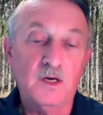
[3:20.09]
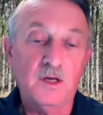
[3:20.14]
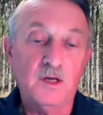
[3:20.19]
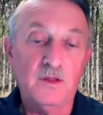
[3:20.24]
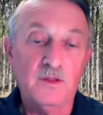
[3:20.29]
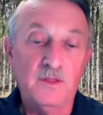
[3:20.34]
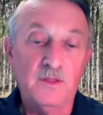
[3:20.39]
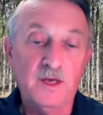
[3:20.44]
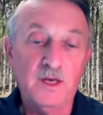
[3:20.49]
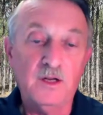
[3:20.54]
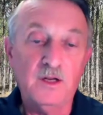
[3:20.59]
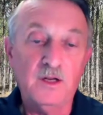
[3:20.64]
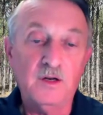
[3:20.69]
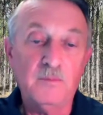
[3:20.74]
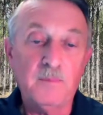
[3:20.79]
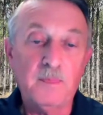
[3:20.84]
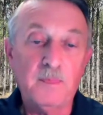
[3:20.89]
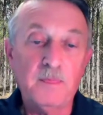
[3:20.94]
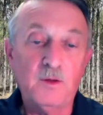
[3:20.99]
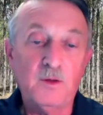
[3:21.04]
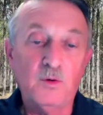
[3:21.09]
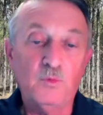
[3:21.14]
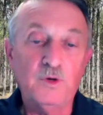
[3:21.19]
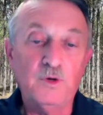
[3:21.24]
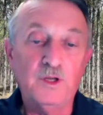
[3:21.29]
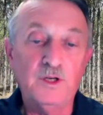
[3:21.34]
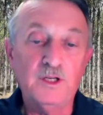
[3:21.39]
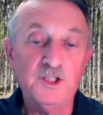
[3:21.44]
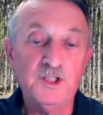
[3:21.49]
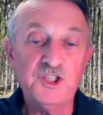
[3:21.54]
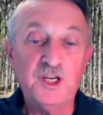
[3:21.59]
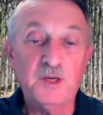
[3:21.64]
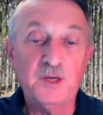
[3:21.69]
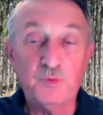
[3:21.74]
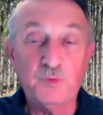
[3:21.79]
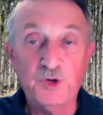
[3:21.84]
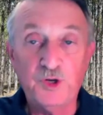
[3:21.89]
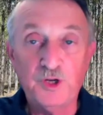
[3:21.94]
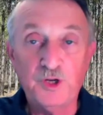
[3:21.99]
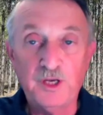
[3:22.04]
Then we initiate
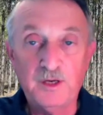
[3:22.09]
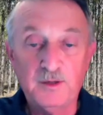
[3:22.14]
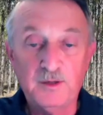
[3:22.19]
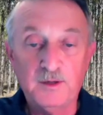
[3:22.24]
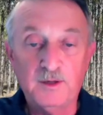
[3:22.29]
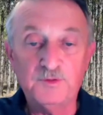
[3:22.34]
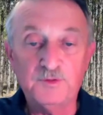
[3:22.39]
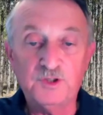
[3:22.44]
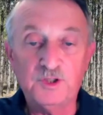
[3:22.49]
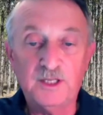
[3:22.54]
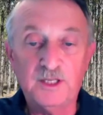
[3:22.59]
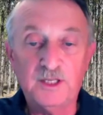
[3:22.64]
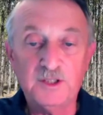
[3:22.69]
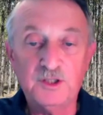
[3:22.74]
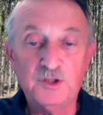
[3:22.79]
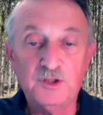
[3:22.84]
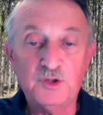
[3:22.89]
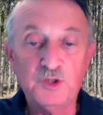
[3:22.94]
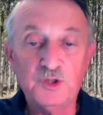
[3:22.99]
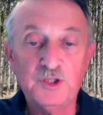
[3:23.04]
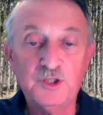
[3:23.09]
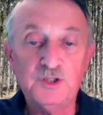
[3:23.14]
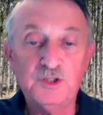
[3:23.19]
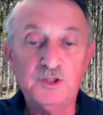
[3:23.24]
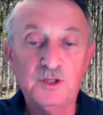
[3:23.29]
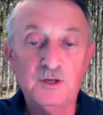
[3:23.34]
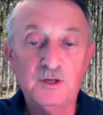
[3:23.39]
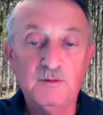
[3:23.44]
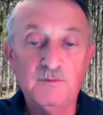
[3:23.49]
breeding of selected trees,